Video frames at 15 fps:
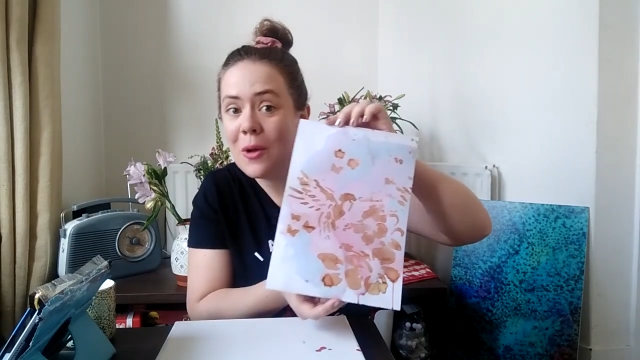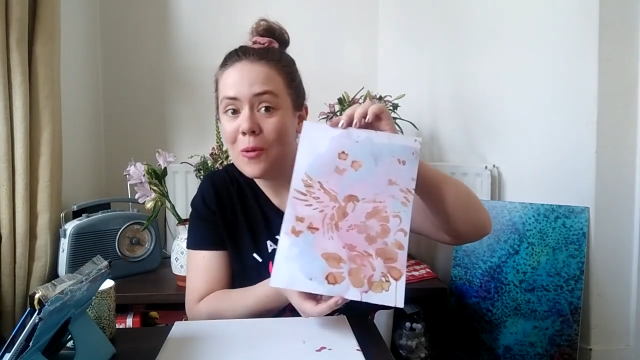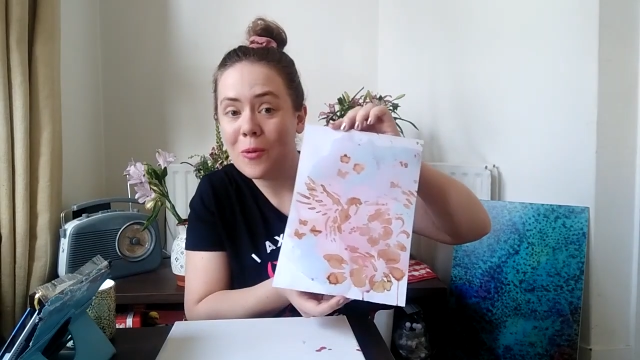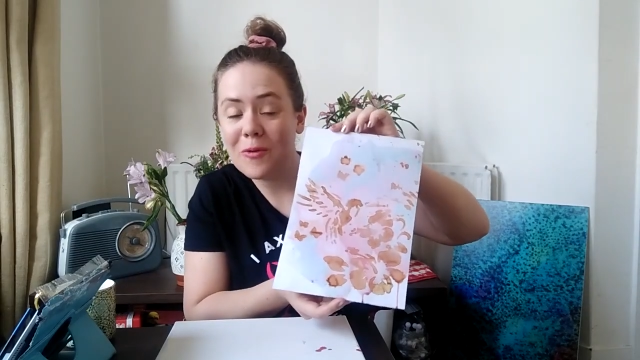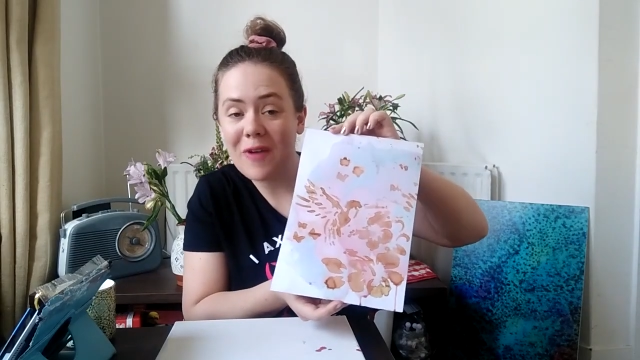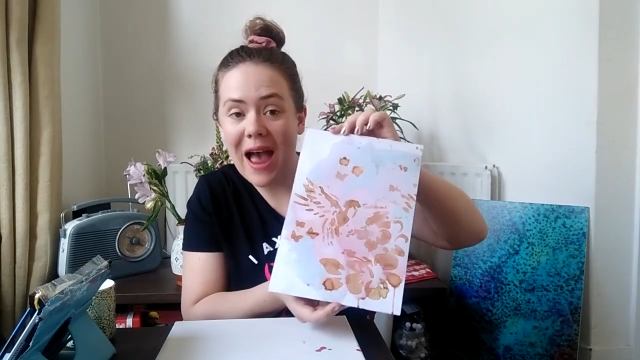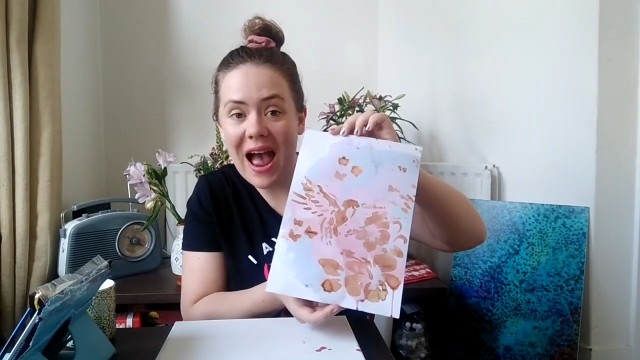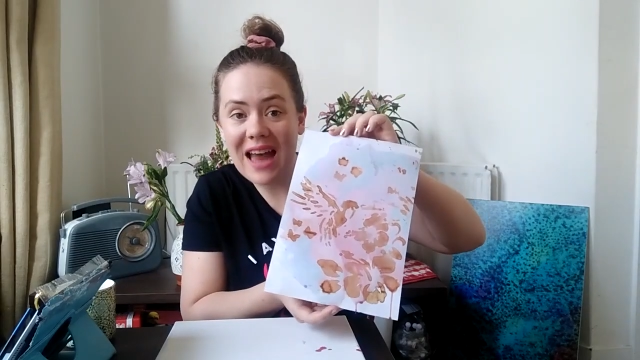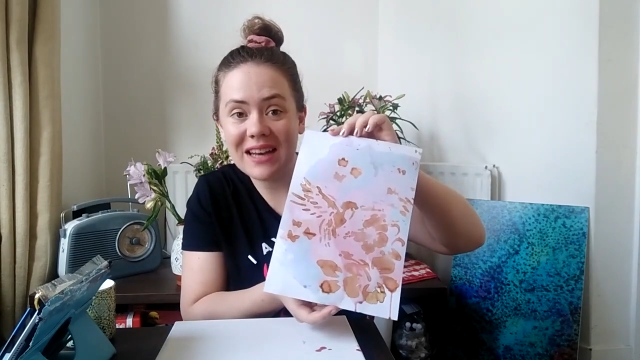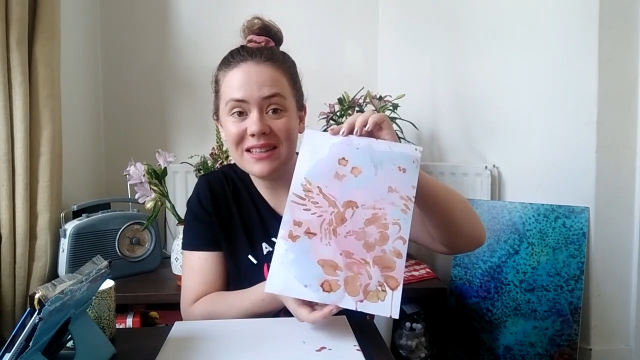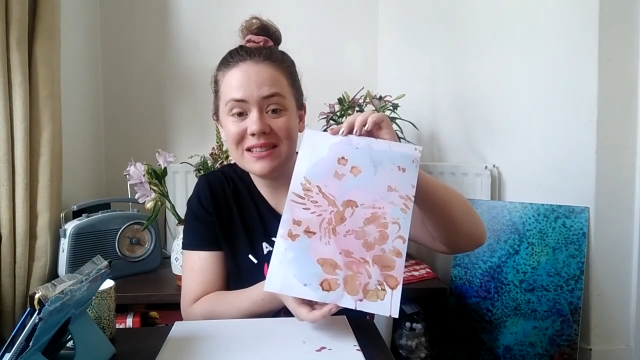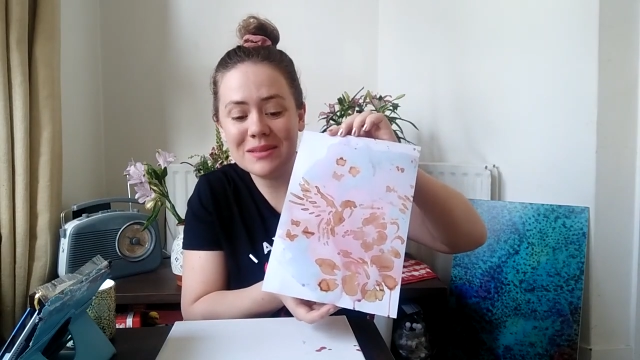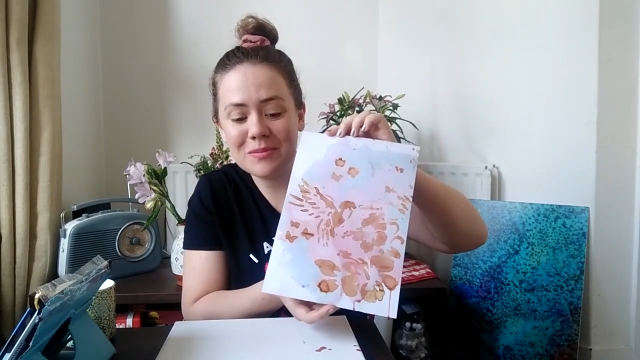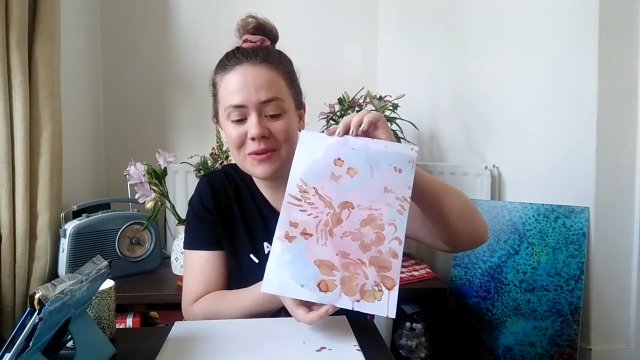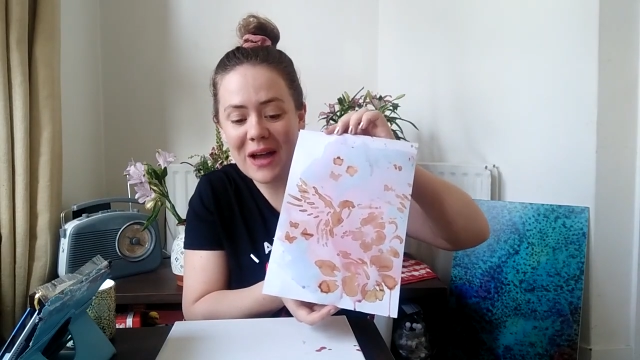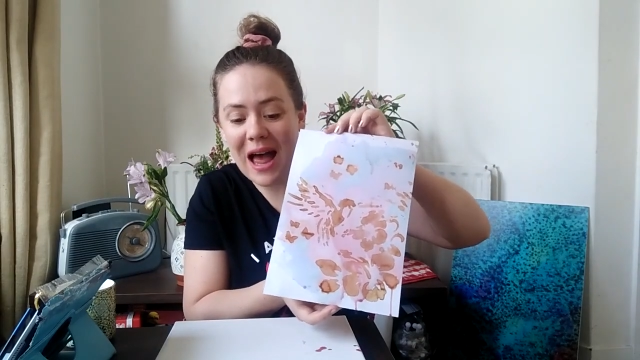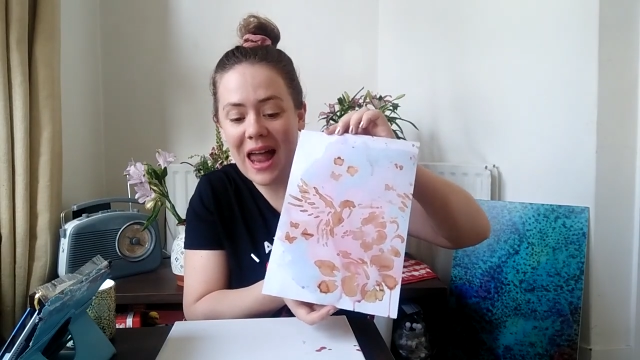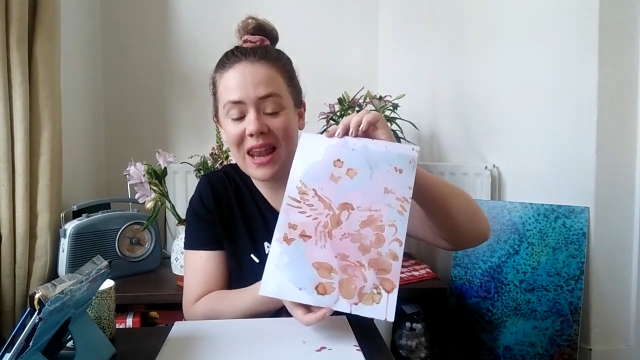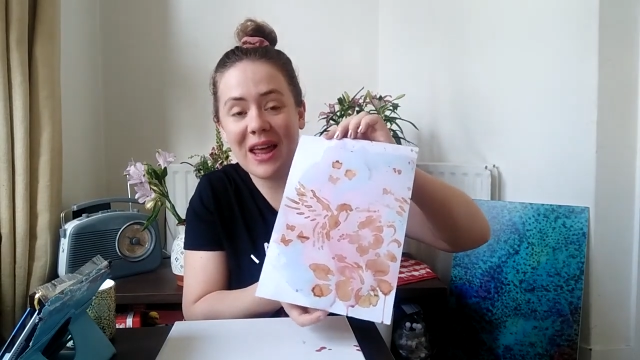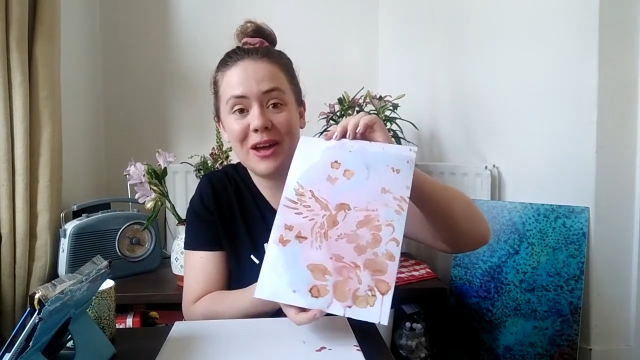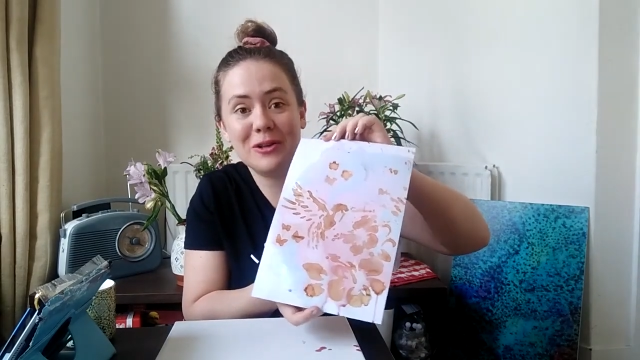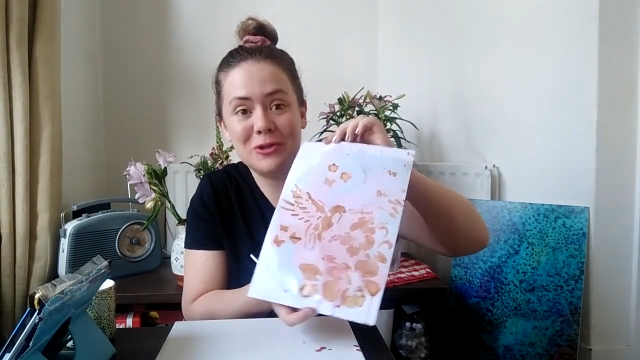we've added some
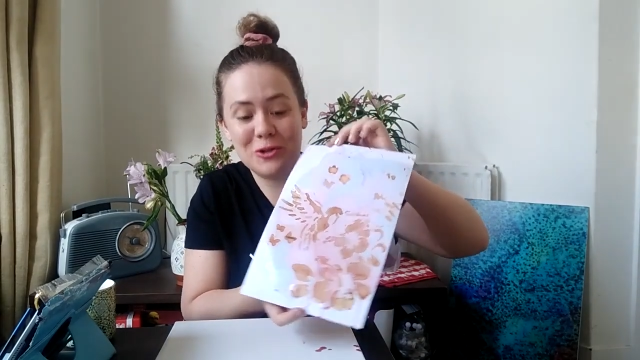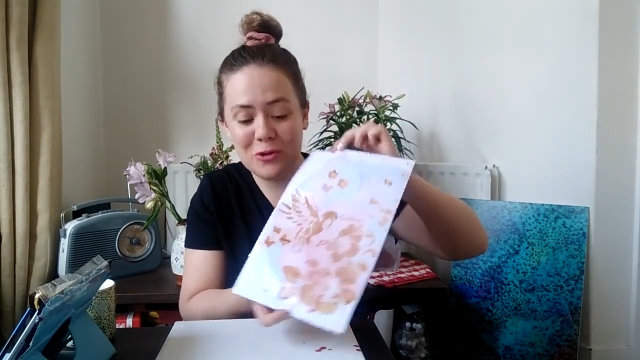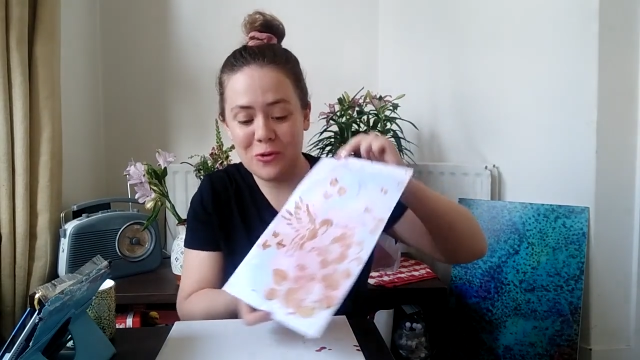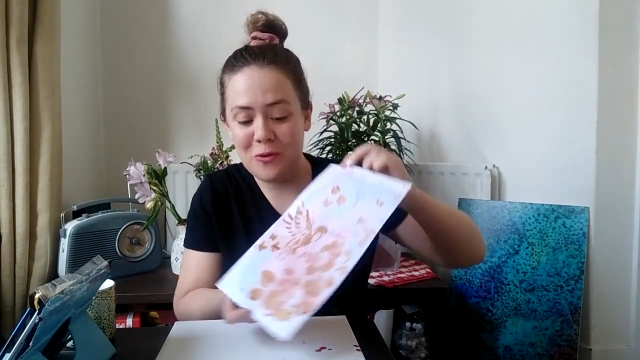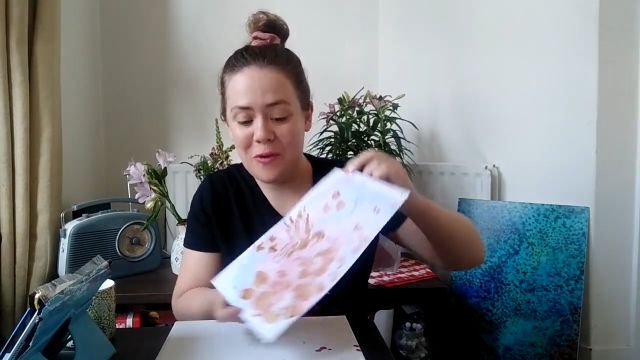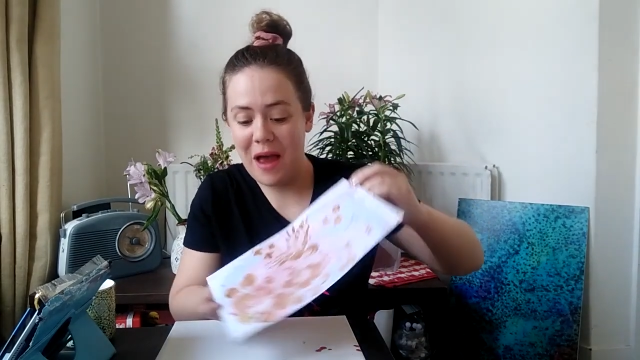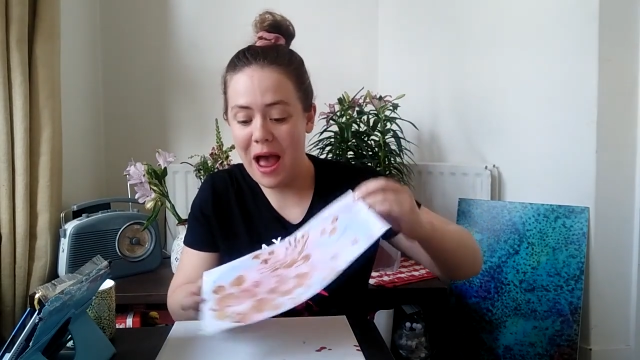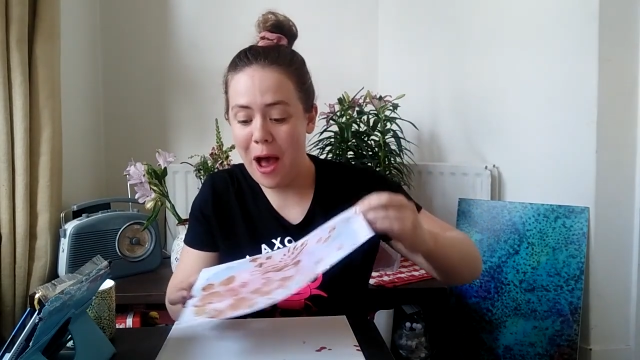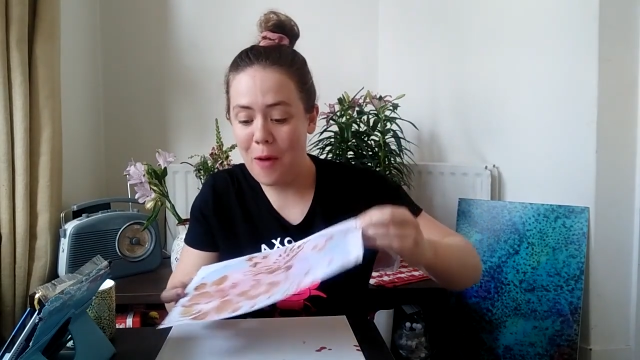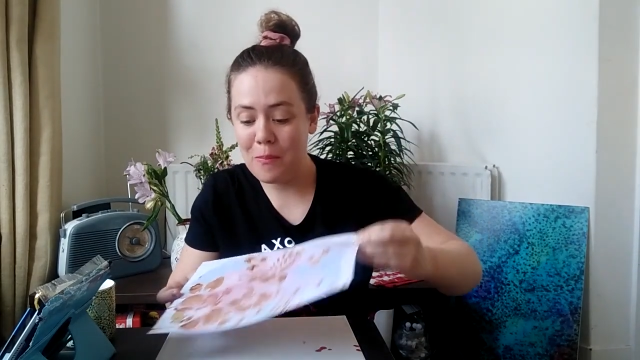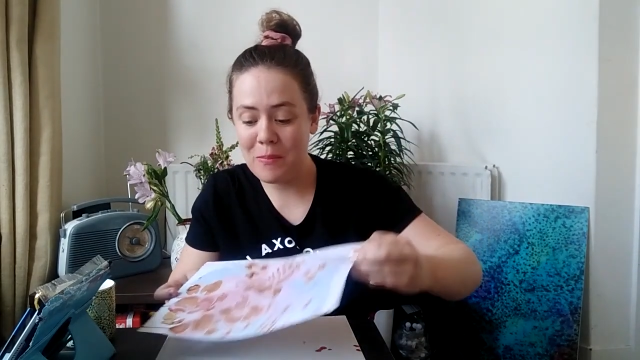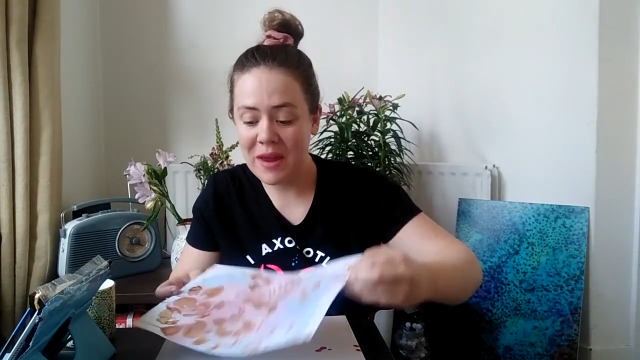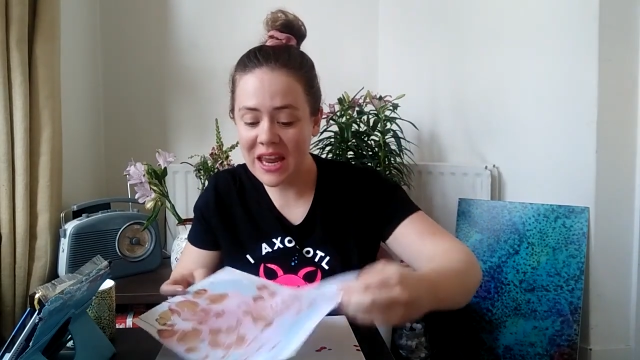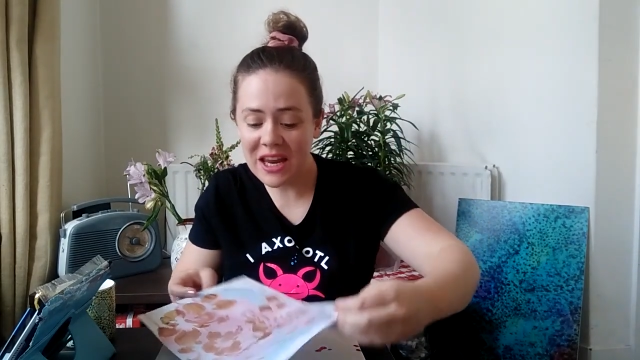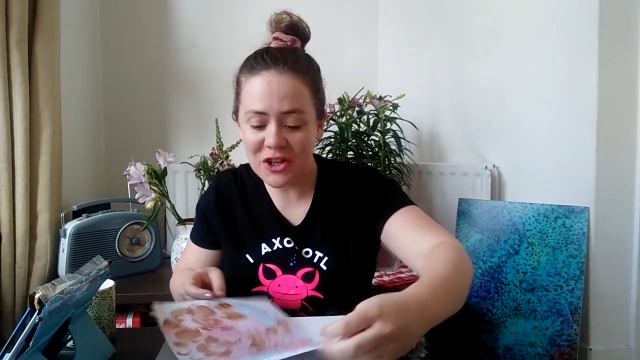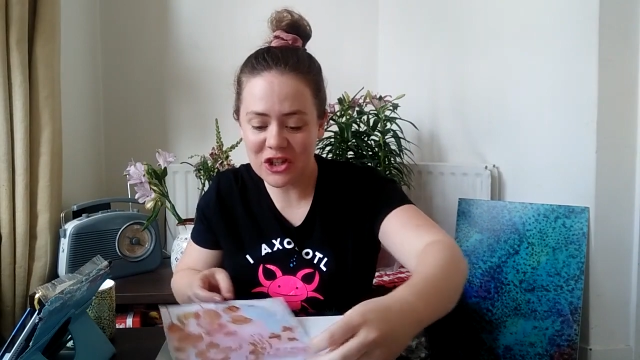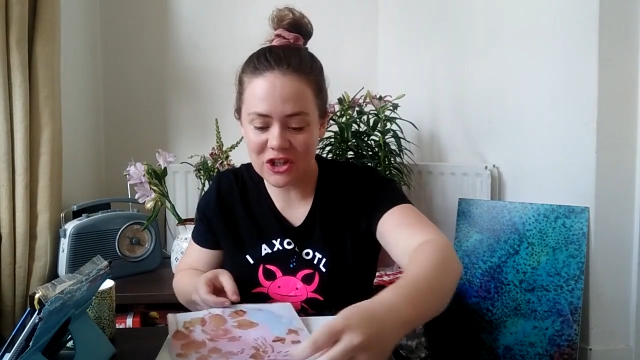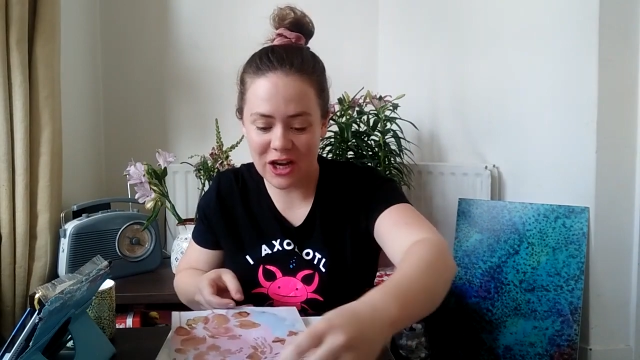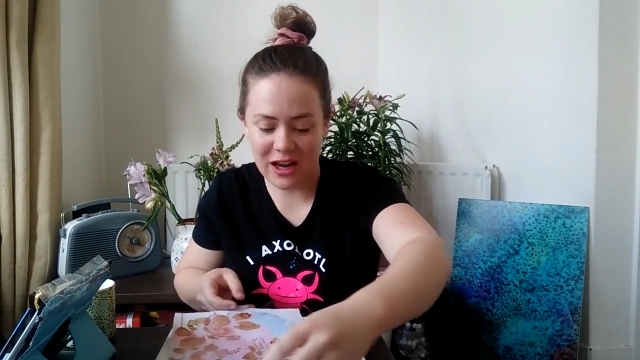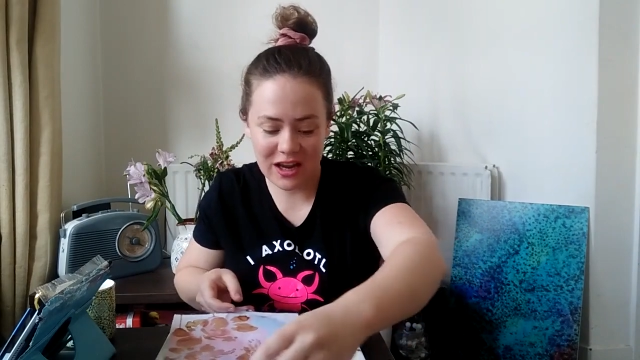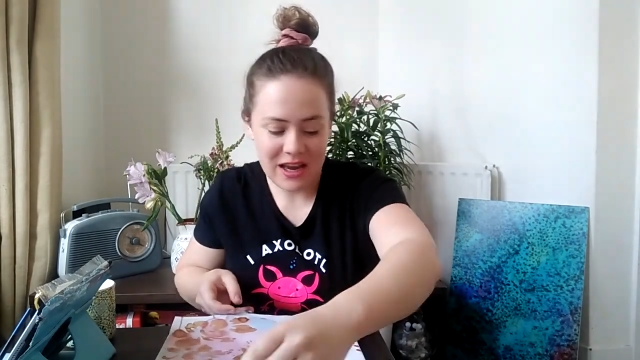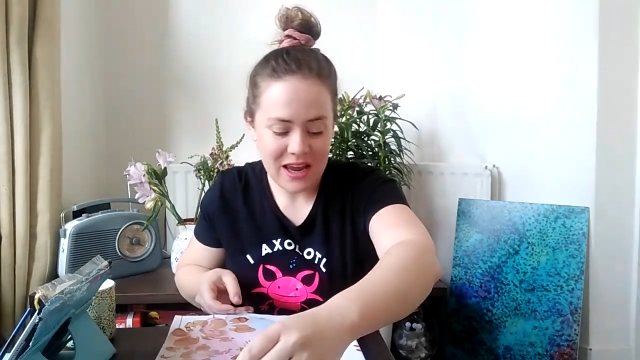color to our
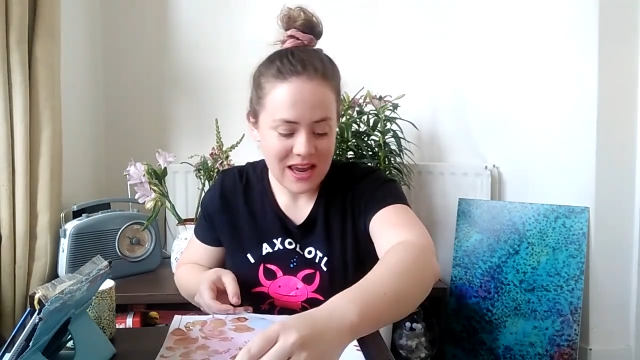picture.